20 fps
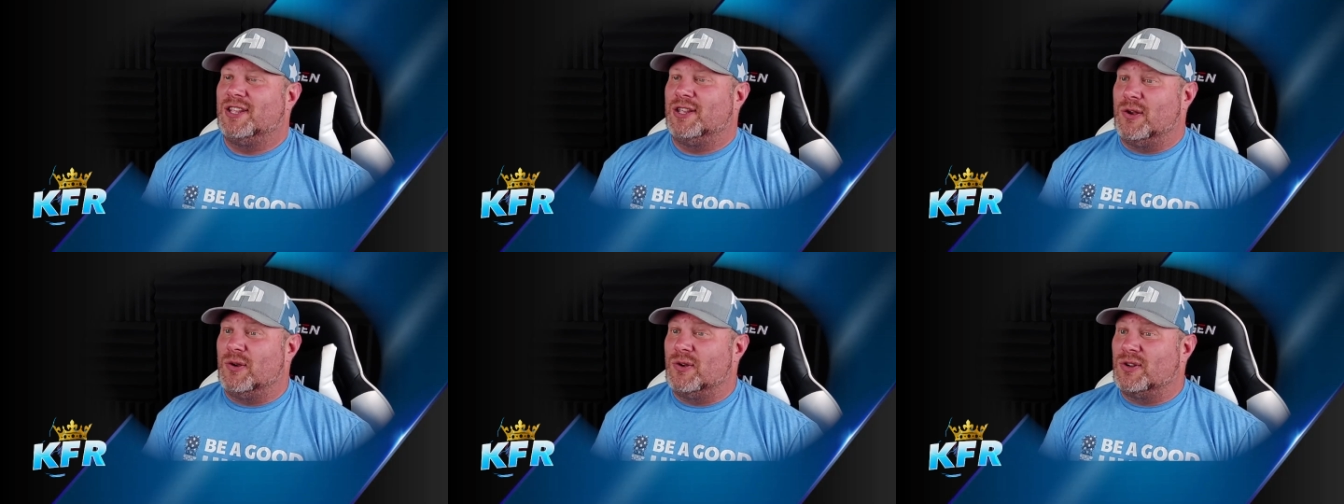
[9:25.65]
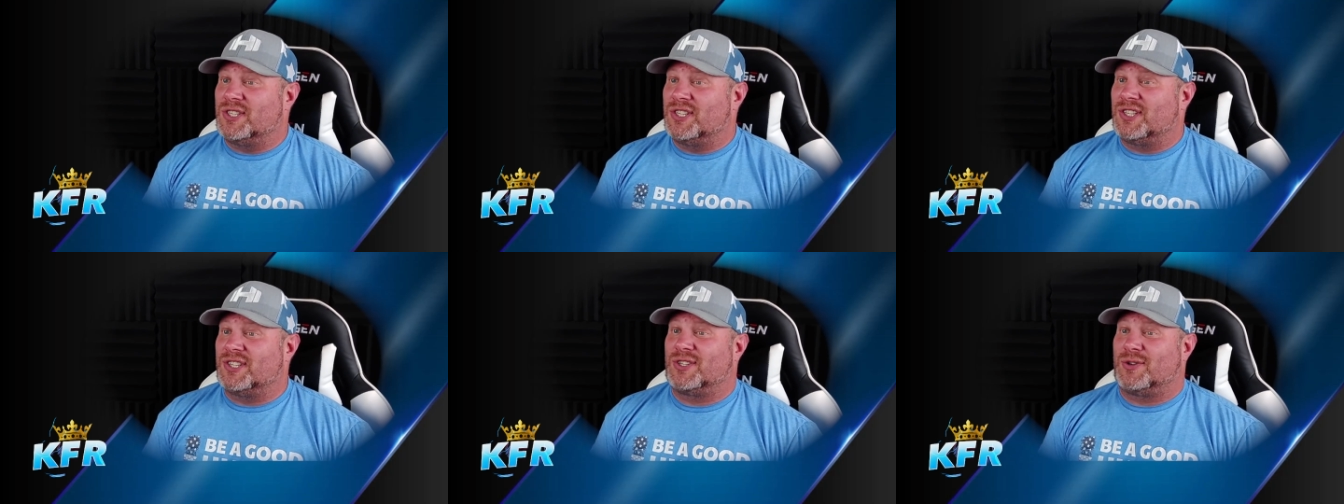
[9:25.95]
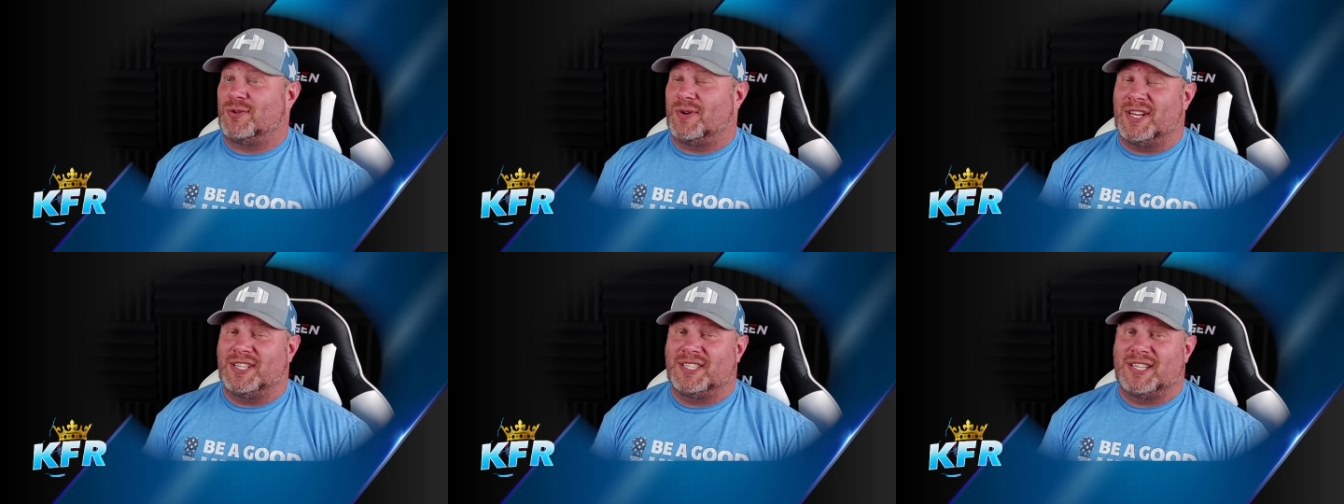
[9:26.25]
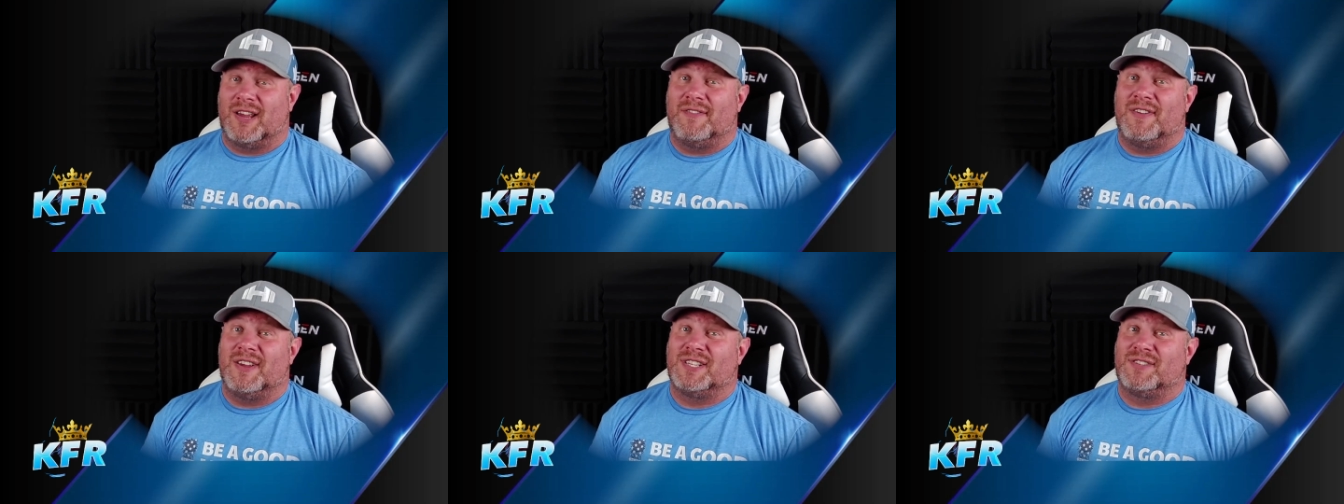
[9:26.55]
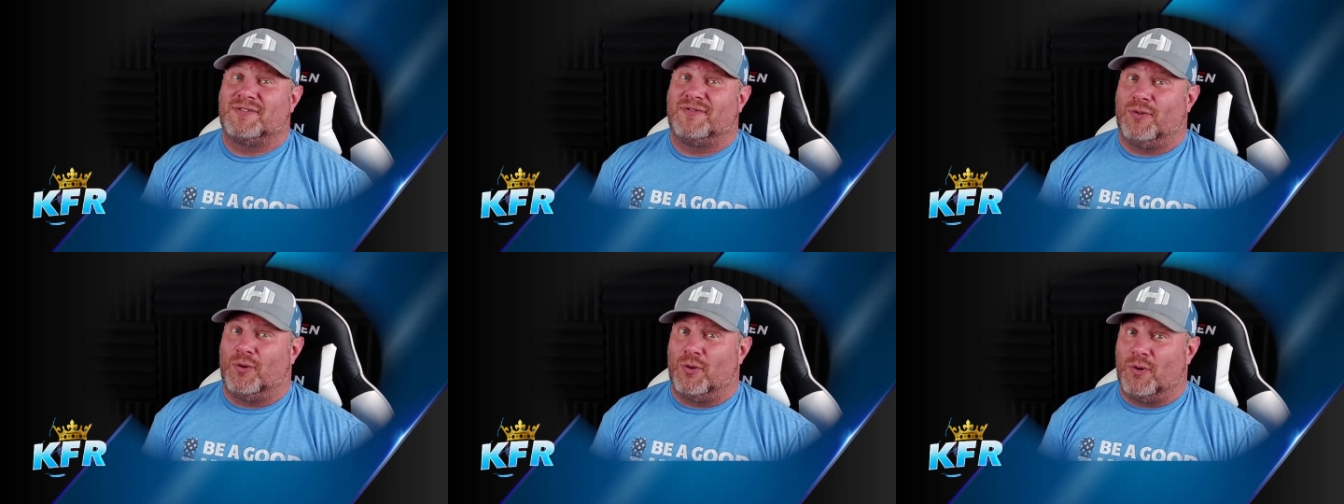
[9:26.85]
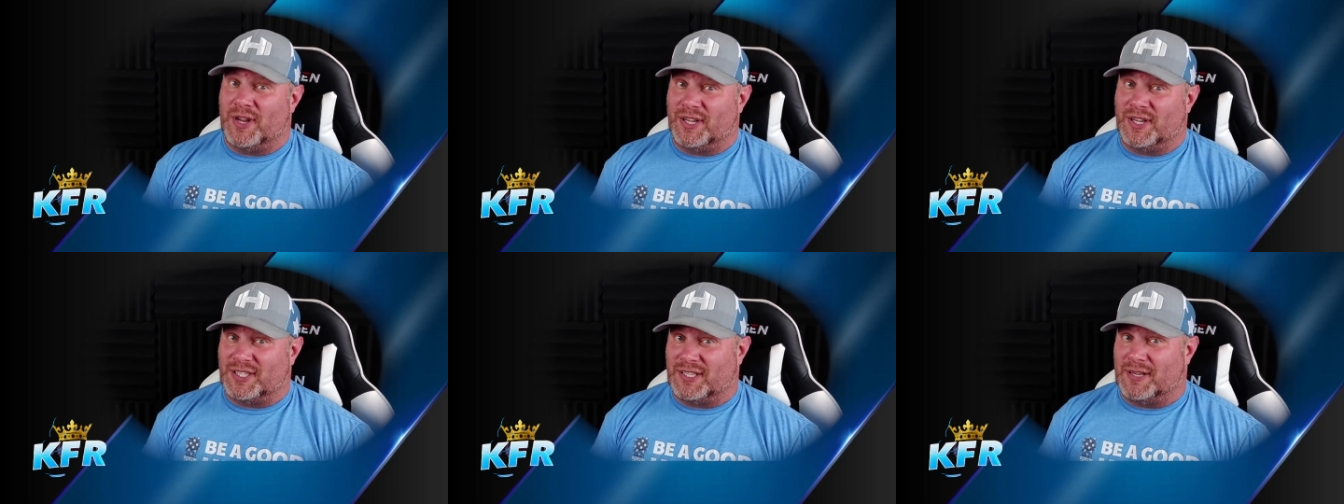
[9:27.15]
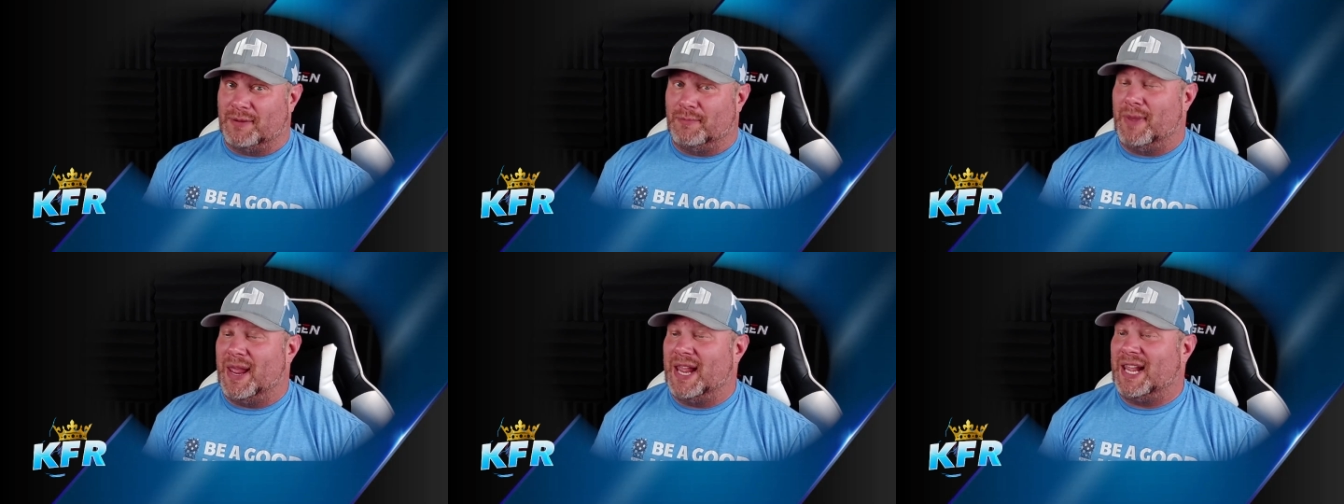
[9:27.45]
used the strengths of his voice
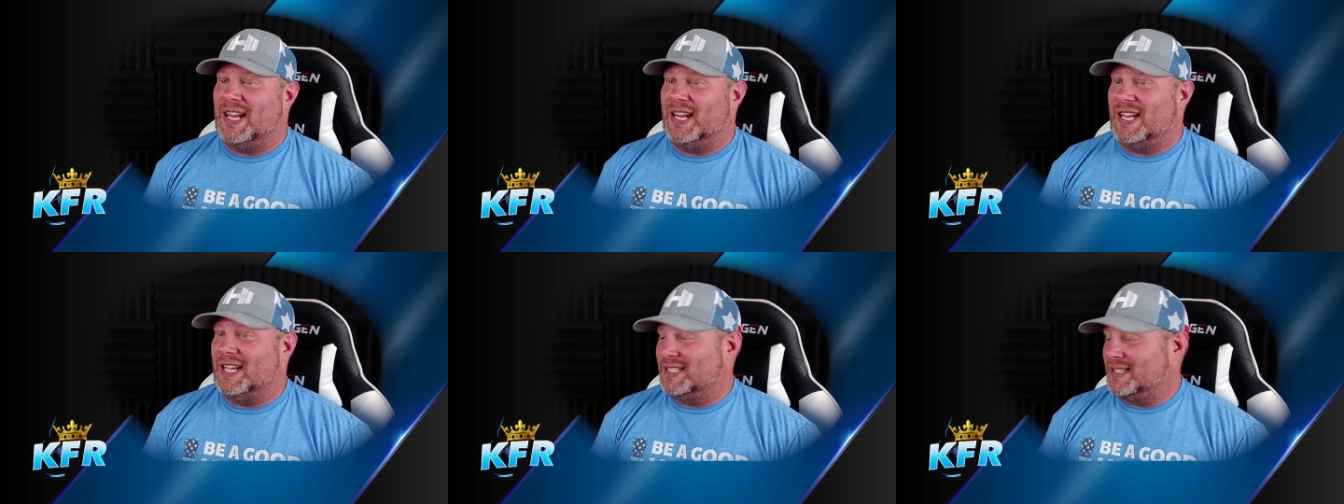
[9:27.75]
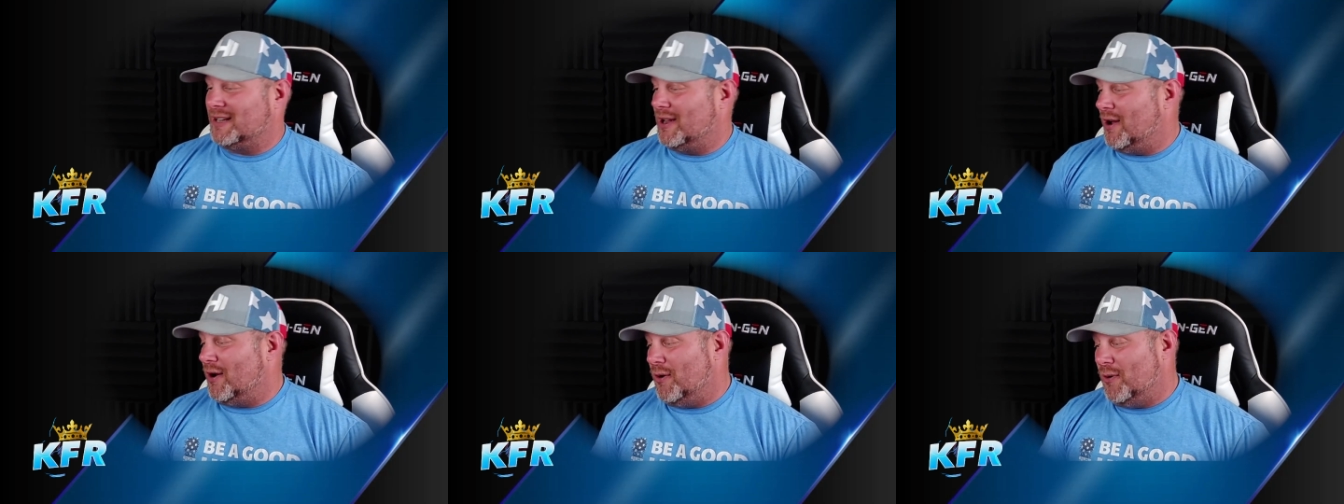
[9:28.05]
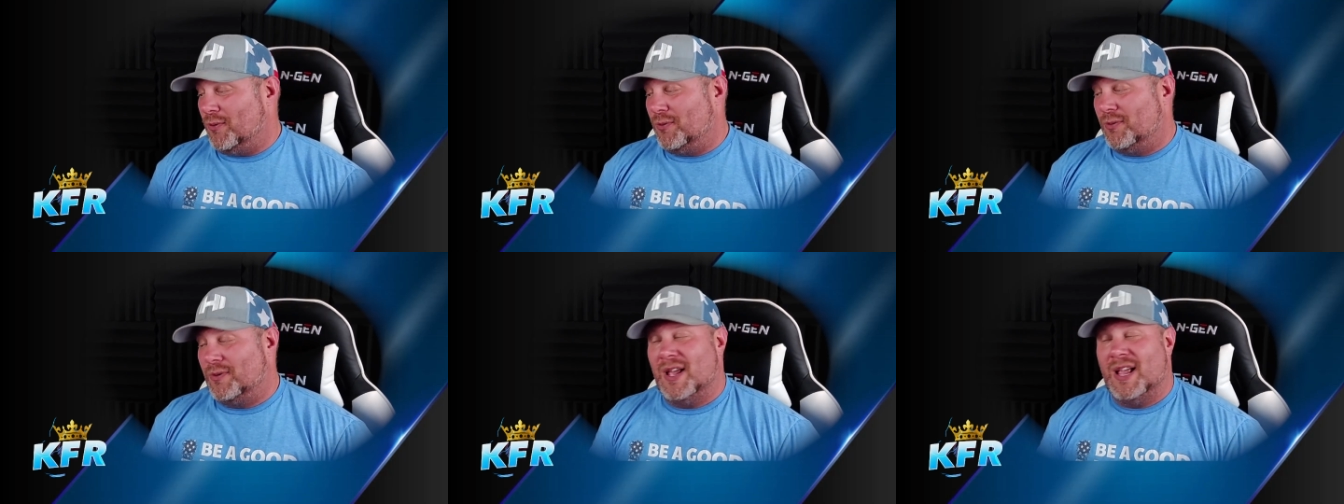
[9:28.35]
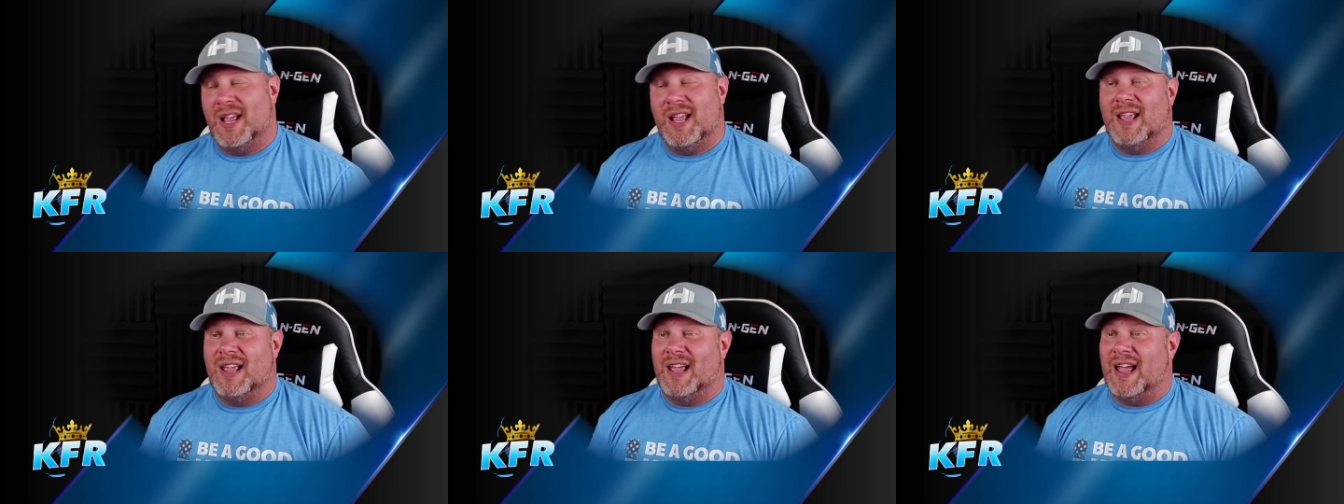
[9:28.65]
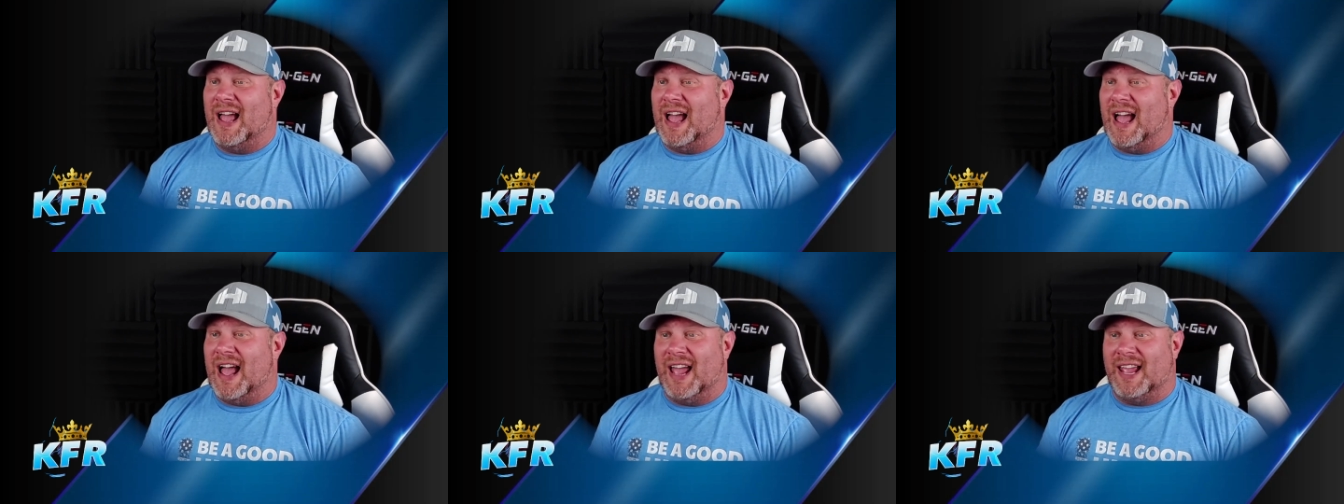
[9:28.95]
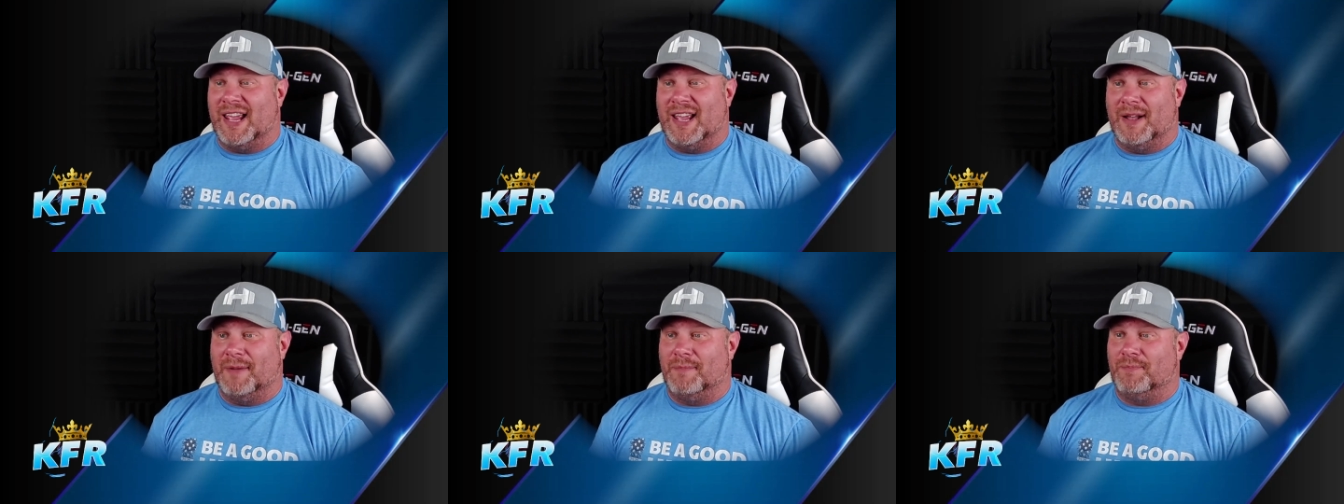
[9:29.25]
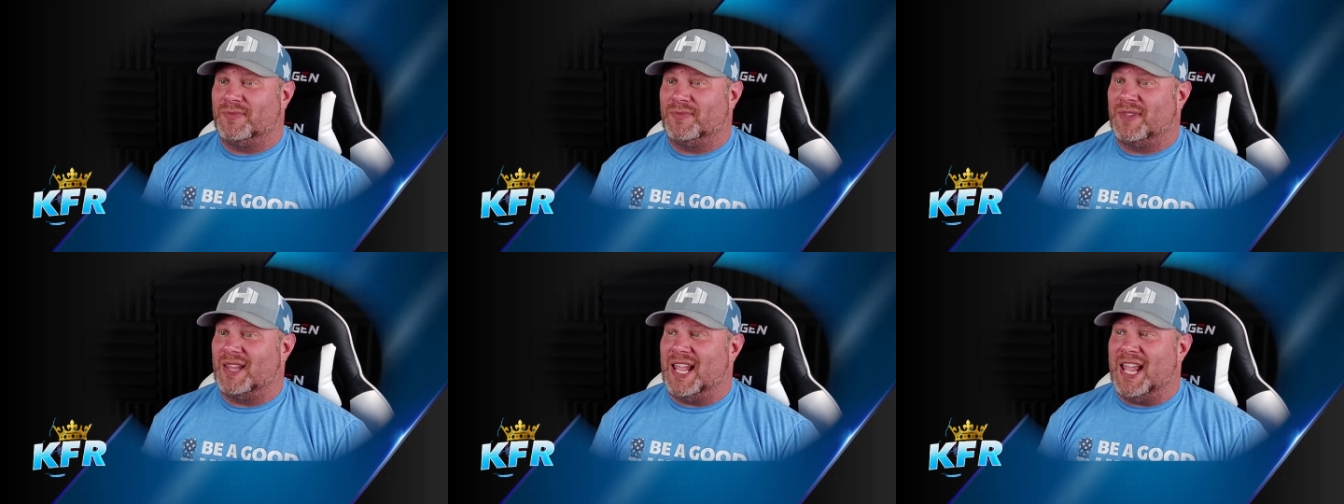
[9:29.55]
to make it his own.
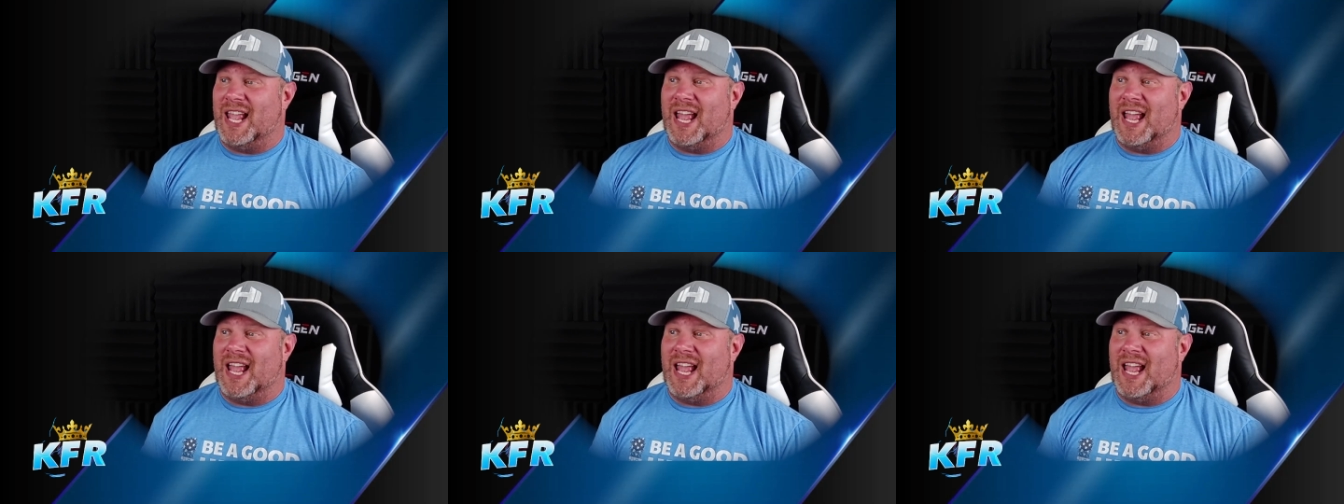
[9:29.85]
I